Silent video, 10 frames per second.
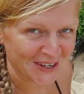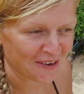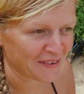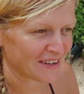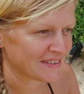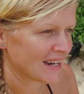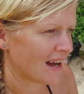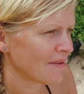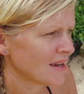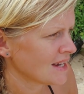It's 11:30
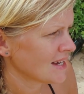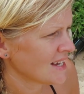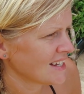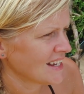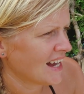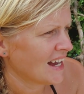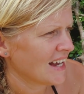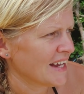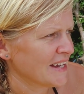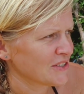
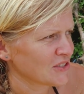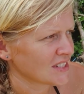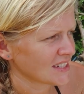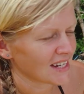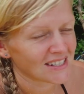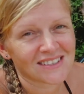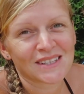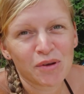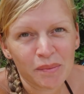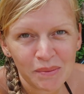now, just in case,
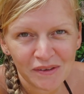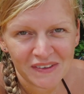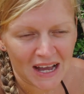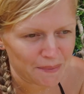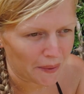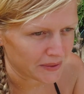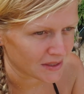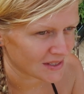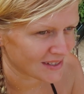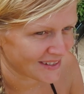because they probably will forget about
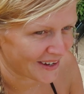us.